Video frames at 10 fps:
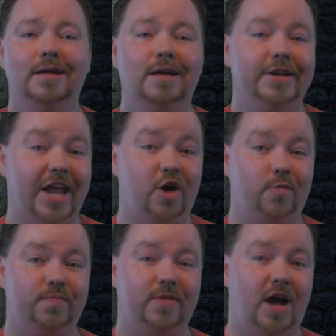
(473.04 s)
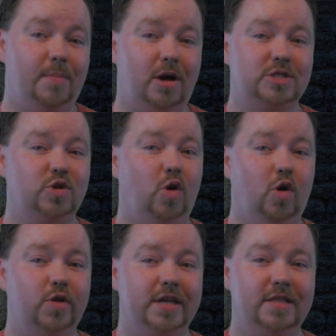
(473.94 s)
Now, I'm also
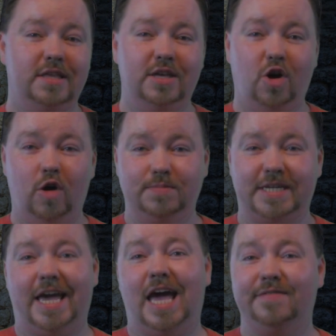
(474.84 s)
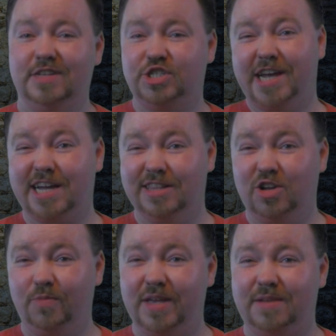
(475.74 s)
holding the hopes I have in check a
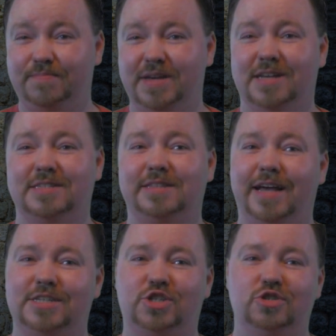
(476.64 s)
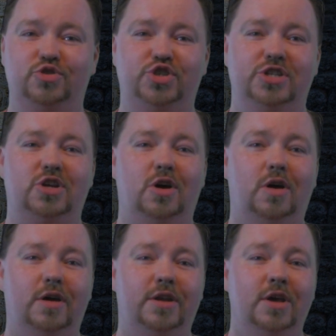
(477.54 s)
little bit because last year's Gen
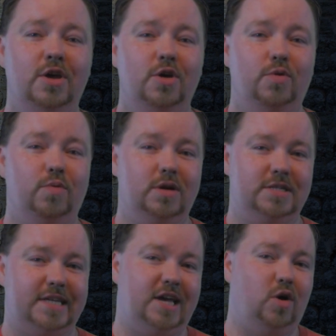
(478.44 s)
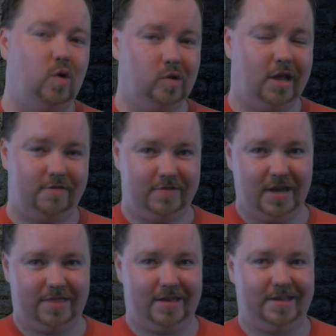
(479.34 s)
Con was a whole lot of
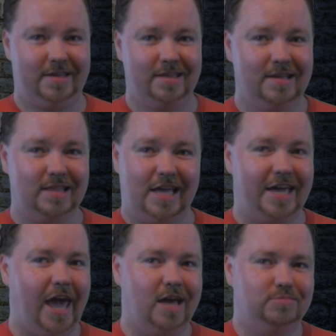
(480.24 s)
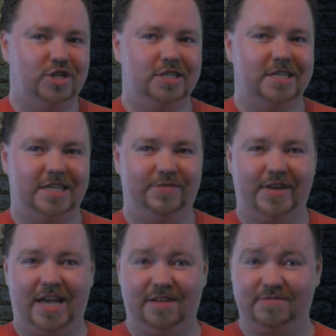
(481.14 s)
nothing. Like, AMG didn't even
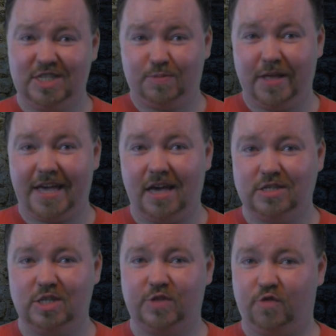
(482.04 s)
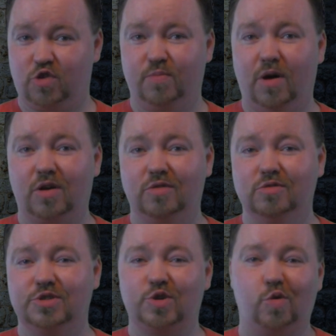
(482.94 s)
have display cases for their
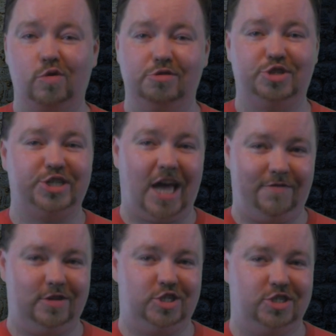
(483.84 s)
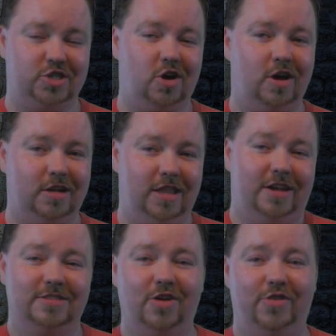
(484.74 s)
models or staff at Gen Con, let
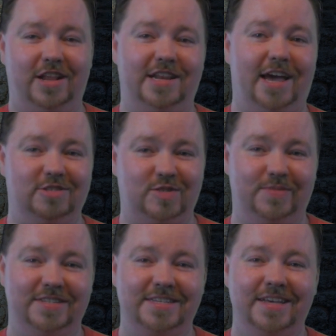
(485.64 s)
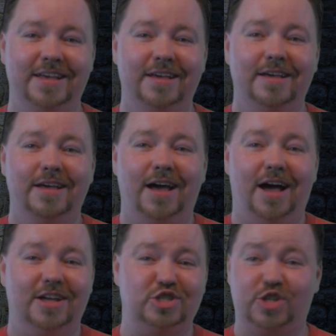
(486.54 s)
alone an announcement.
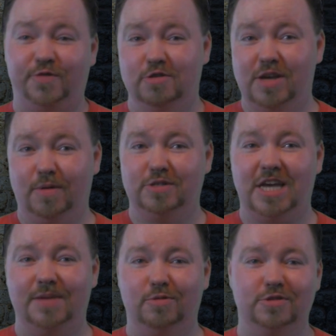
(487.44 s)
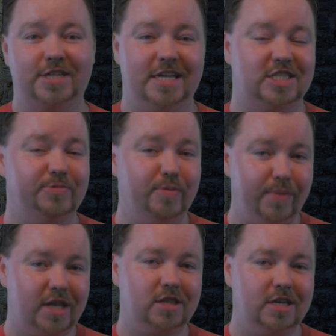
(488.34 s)
Just a few demo tables and some
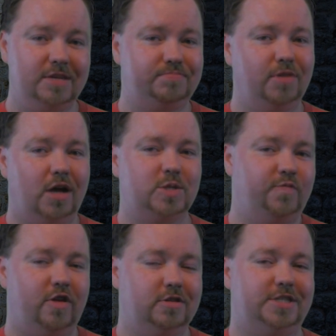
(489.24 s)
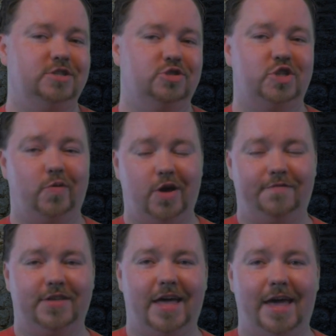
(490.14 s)
admittedly awesome volunteers showing
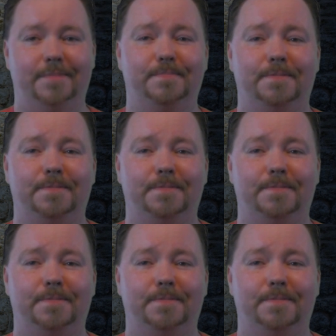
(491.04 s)
off the game.